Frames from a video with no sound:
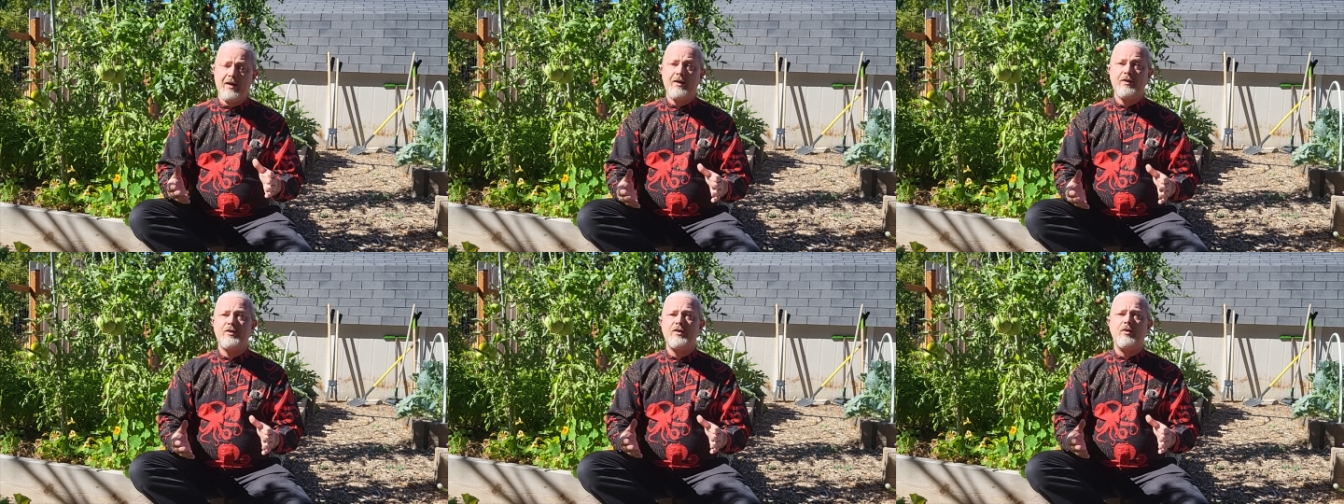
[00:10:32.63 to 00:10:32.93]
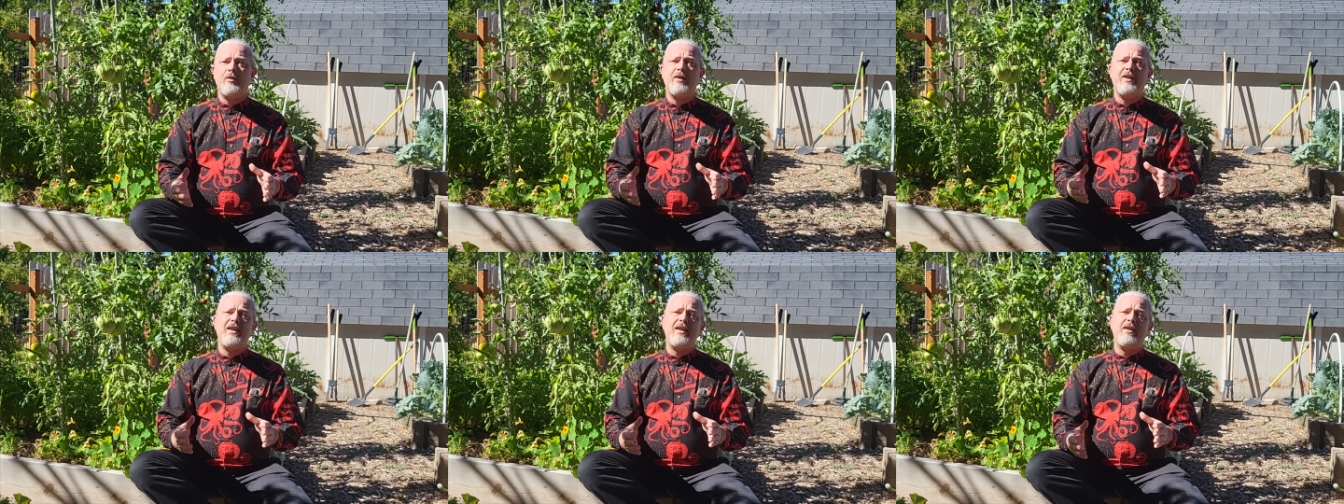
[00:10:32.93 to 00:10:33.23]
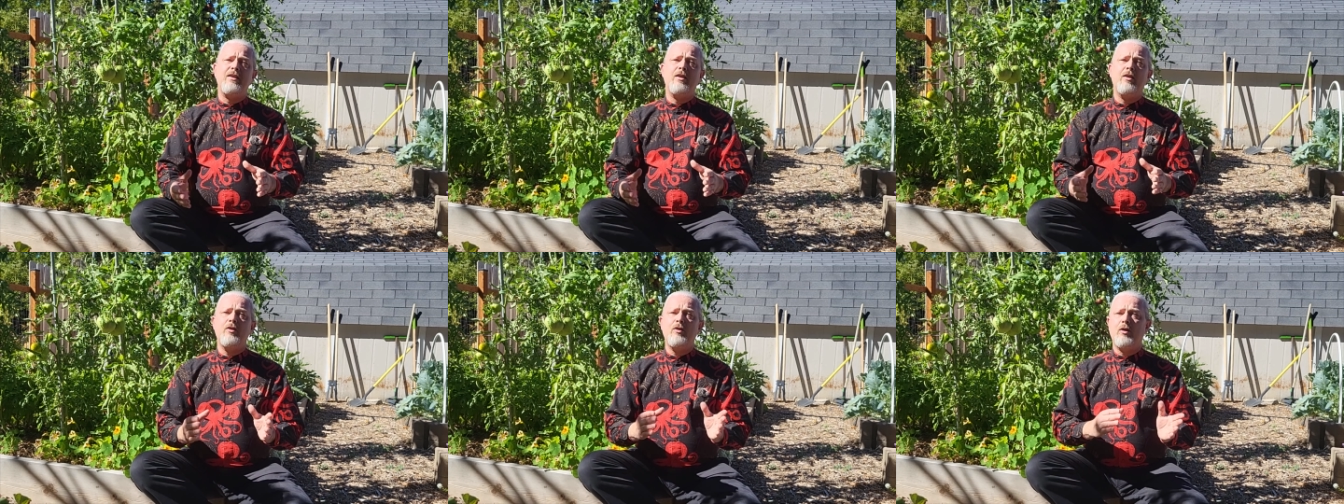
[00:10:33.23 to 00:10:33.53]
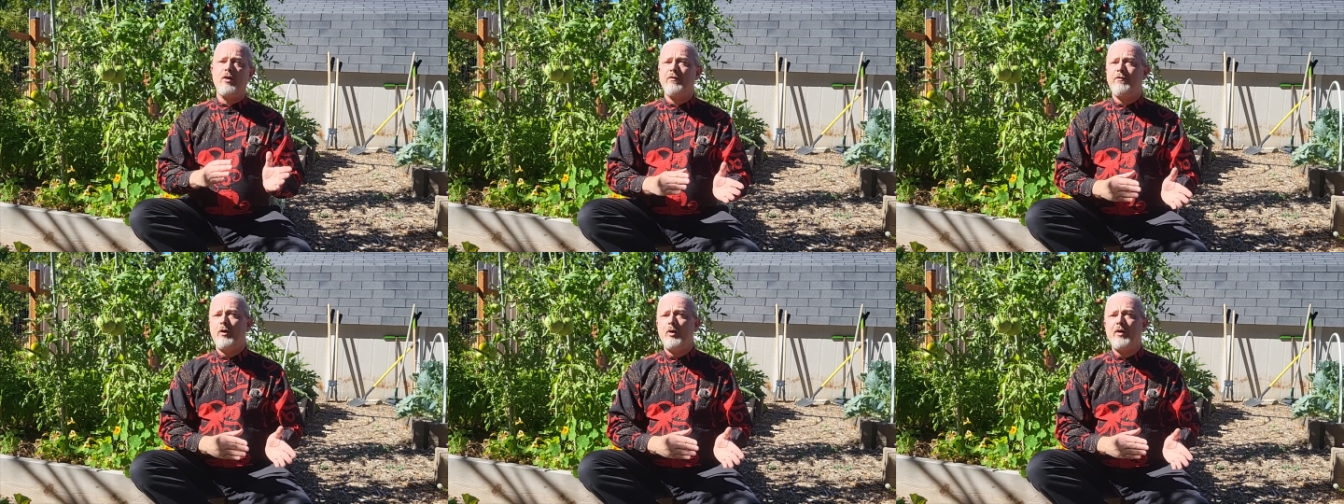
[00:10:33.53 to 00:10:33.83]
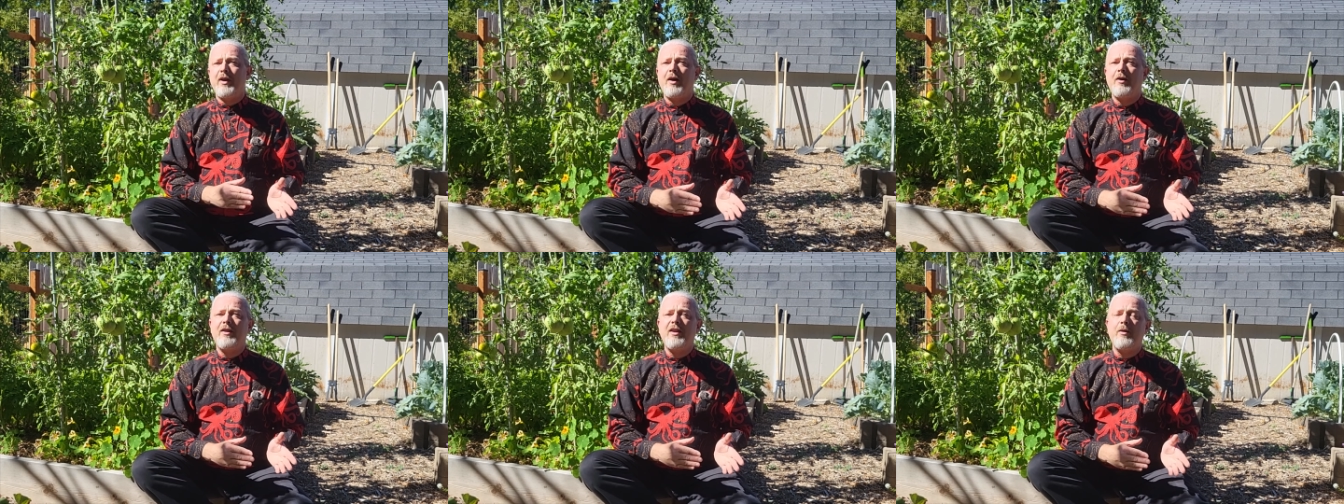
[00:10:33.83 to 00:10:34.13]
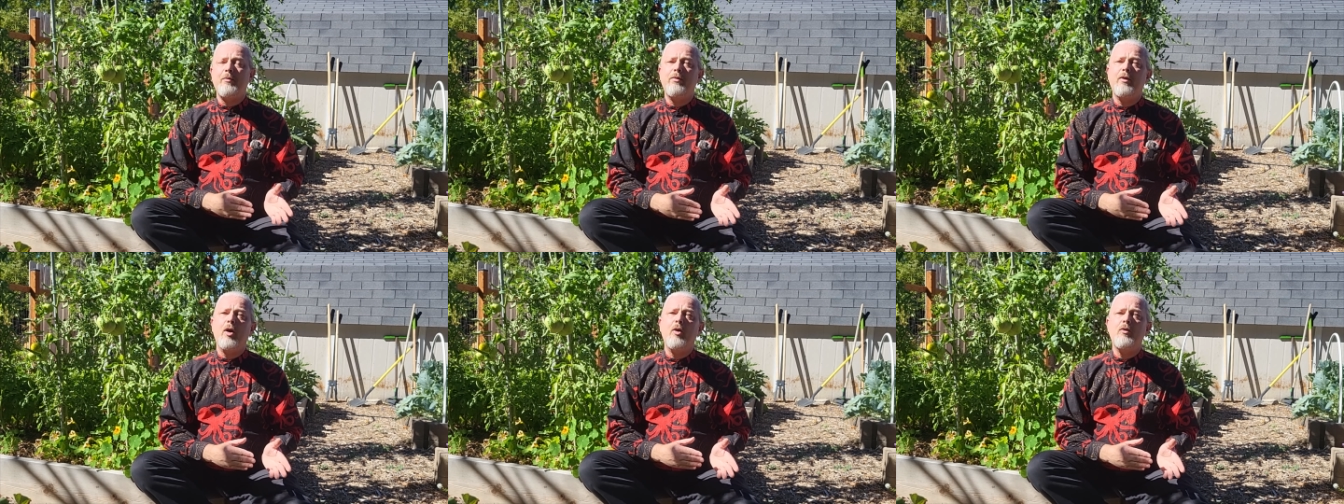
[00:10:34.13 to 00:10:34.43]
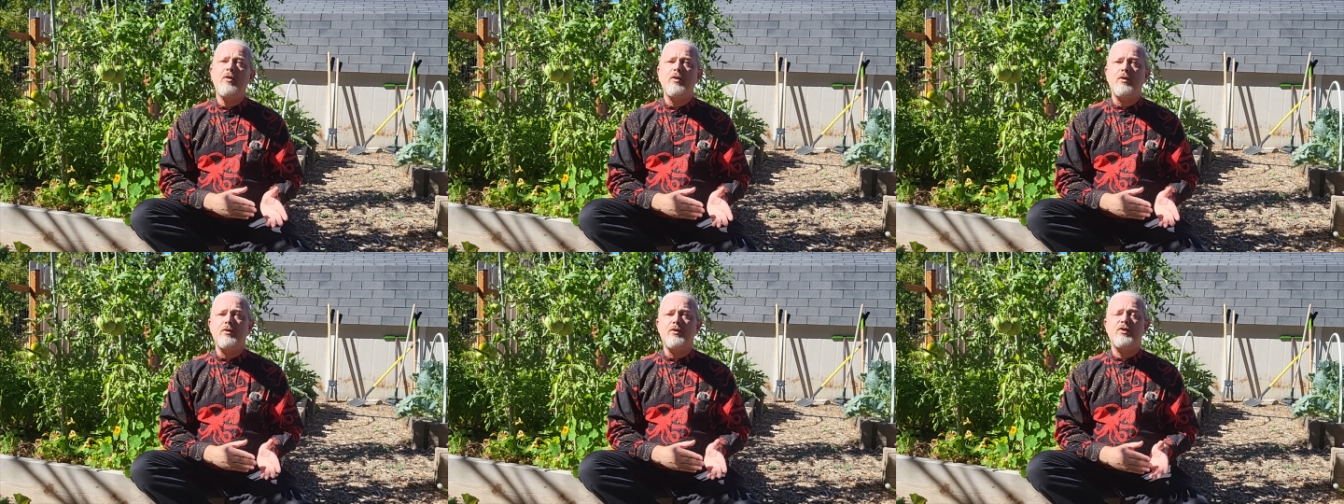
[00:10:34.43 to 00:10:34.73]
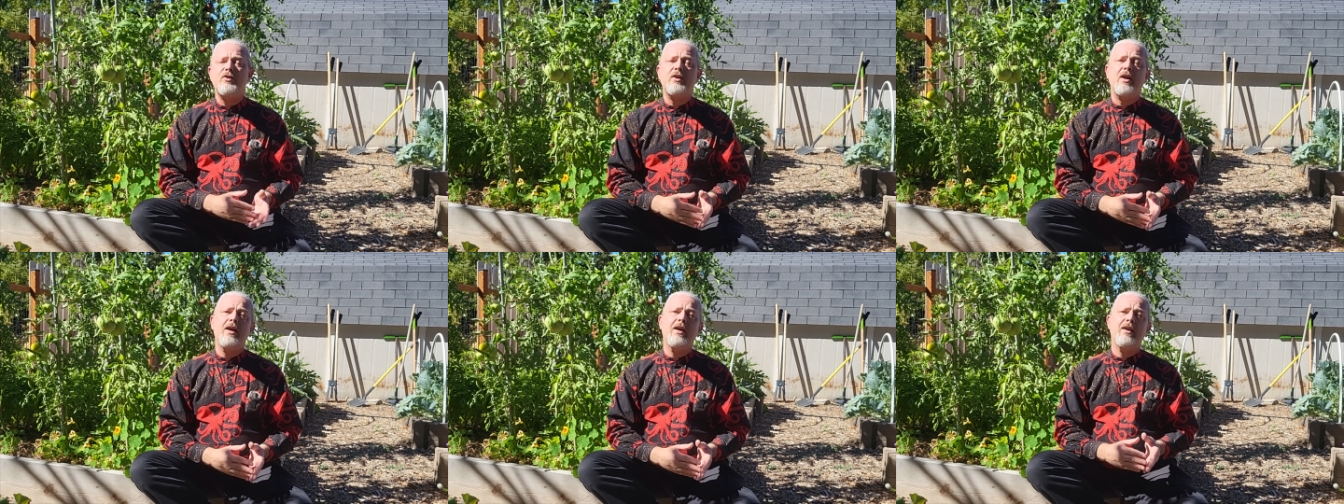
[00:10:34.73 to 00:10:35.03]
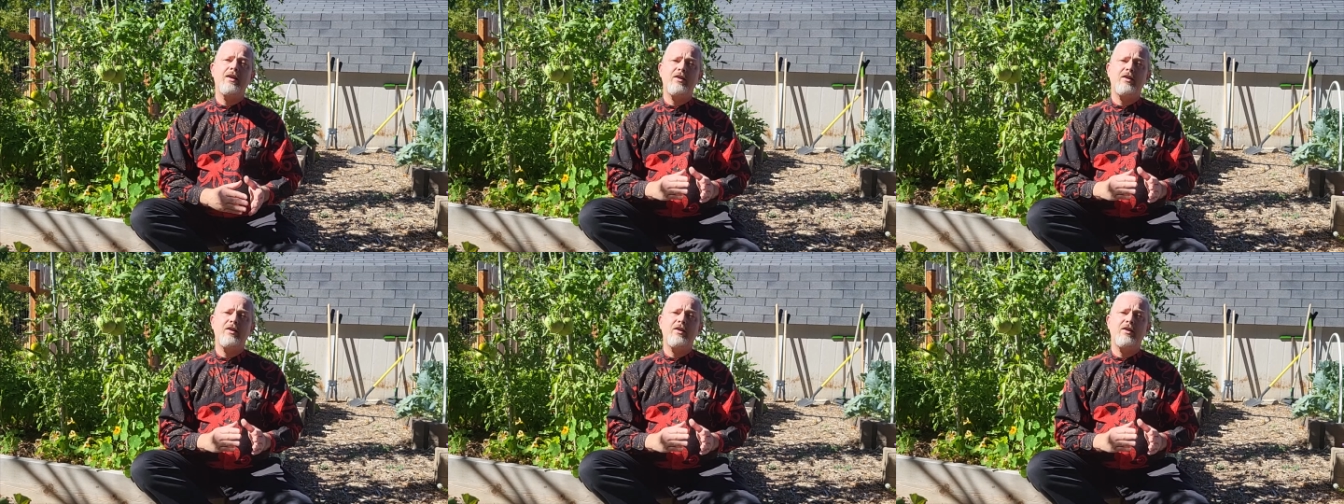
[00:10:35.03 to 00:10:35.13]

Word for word: So the Norfolk Healthy Produce